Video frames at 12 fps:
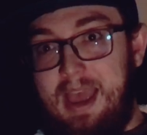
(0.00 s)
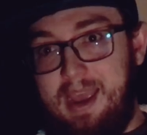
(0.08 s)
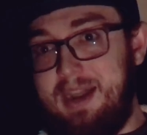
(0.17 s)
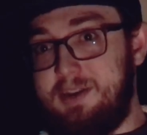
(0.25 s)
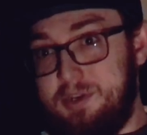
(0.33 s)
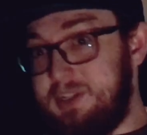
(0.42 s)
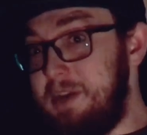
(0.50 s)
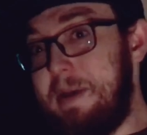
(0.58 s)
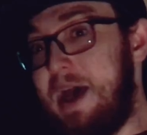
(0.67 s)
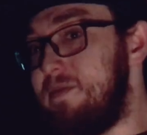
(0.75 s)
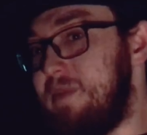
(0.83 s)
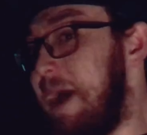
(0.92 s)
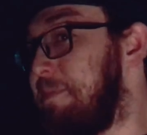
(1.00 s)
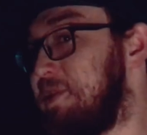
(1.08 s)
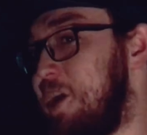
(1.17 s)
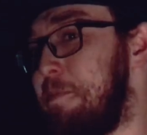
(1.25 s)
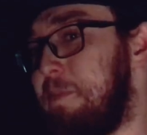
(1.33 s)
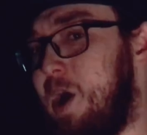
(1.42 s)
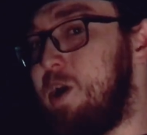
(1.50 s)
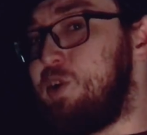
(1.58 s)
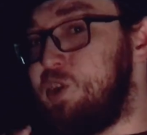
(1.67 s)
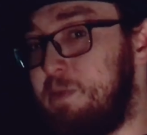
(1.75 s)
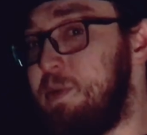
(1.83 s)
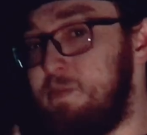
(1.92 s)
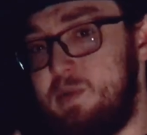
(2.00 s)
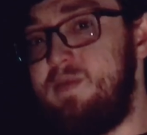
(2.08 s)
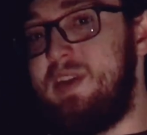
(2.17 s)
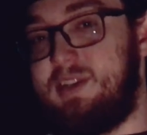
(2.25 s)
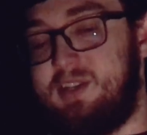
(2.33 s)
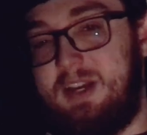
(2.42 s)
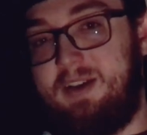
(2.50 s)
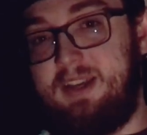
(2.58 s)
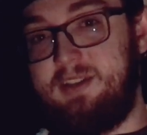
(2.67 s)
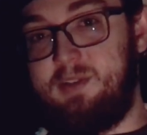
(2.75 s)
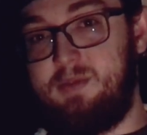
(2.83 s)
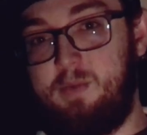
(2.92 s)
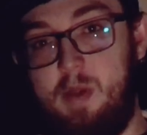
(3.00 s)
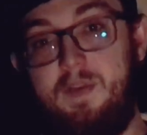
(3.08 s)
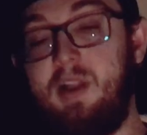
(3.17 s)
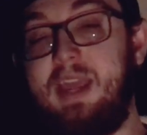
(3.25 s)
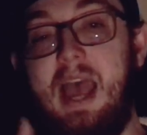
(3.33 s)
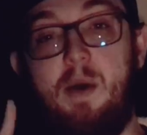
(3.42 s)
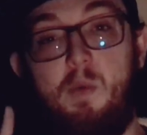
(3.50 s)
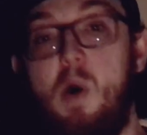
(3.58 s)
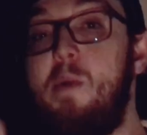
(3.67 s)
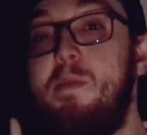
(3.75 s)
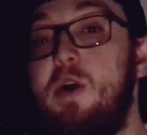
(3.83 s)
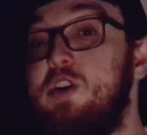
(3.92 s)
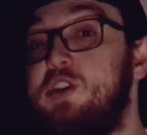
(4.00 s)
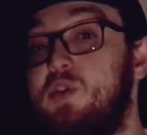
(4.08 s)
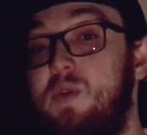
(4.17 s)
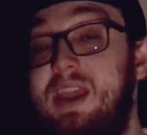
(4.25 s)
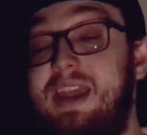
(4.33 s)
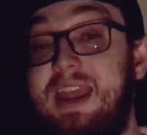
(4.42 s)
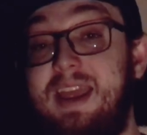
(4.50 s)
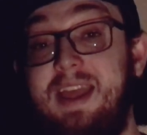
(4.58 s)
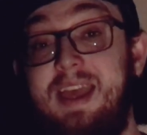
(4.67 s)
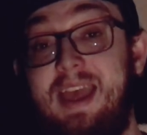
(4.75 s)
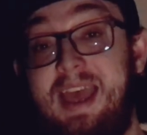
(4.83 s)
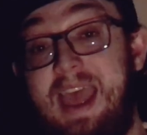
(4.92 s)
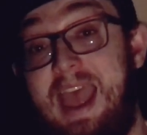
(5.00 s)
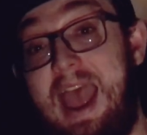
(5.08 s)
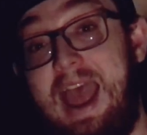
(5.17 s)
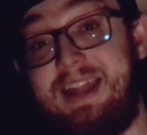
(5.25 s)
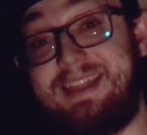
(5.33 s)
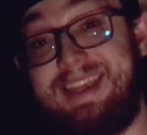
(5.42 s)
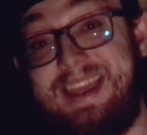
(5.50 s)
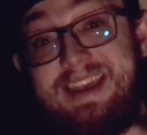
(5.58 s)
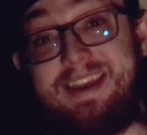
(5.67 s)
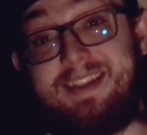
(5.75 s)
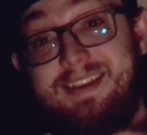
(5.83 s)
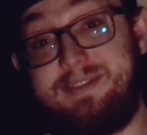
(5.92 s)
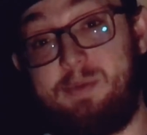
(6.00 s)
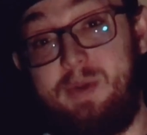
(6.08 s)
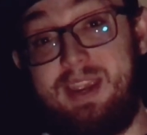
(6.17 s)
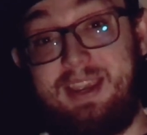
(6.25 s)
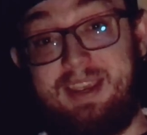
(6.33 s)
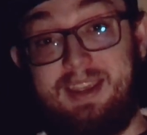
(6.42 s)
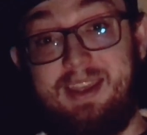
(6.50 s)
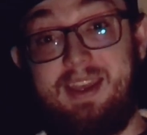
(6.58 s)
And it just about wraps up our summer movie series. We've only got one more screening at the end of this week.